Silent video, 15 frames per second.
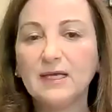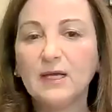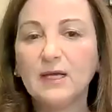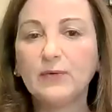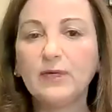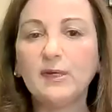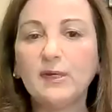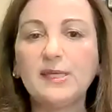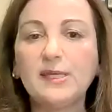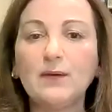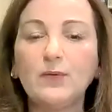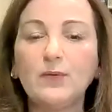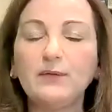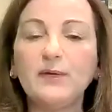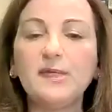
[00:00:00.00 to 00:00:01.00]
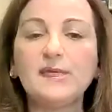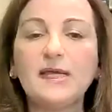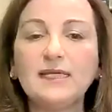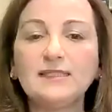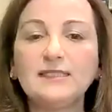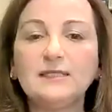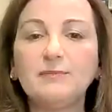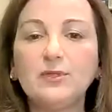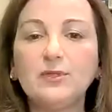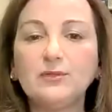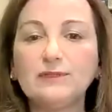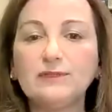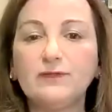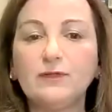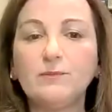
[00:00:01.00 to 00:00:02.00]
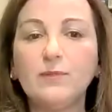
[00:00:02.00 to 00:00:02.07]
We recited beautiful